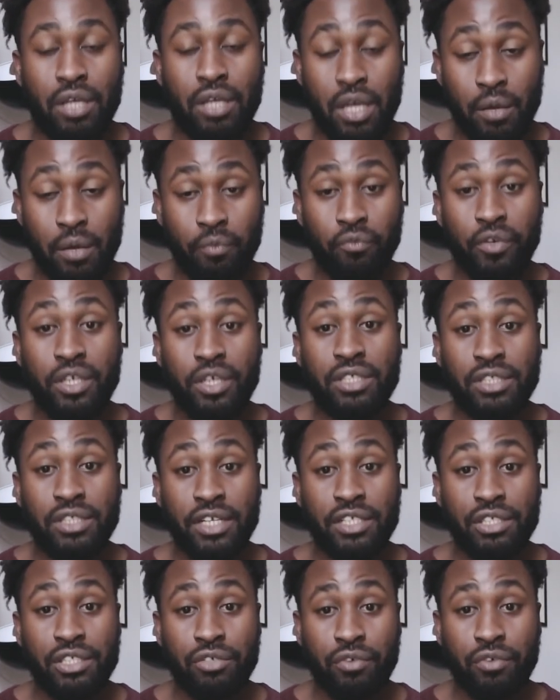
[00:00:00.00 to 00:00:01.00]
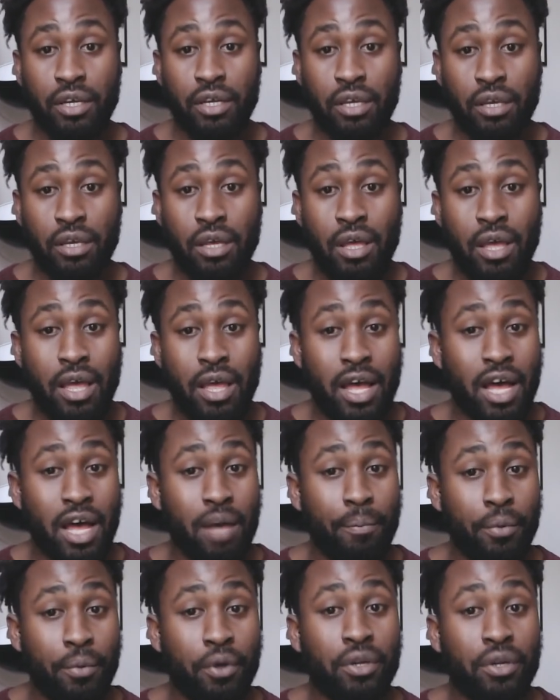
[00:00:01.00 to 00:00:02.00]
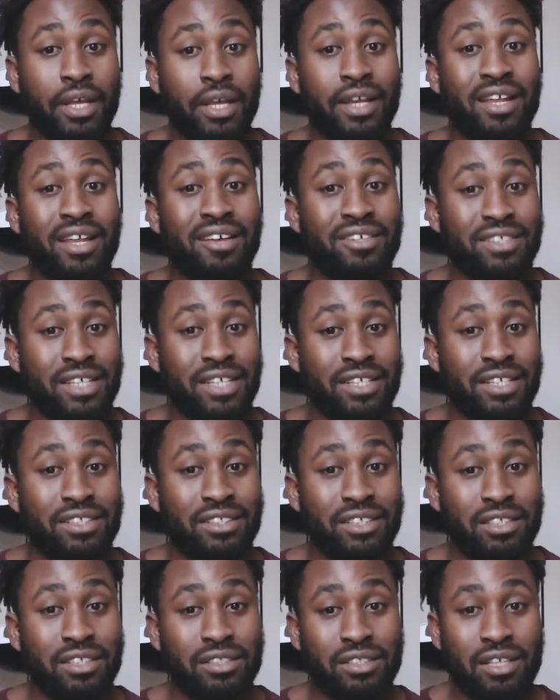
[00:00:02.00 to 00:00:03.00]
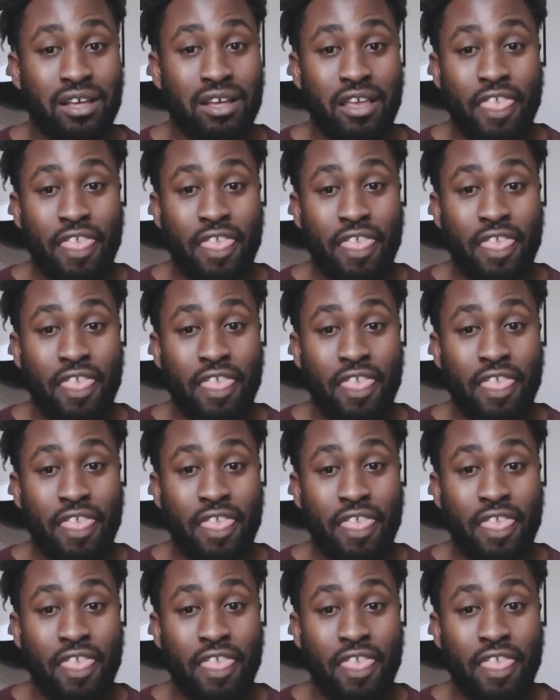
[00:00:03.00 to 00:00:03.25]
recentering our body and our senses,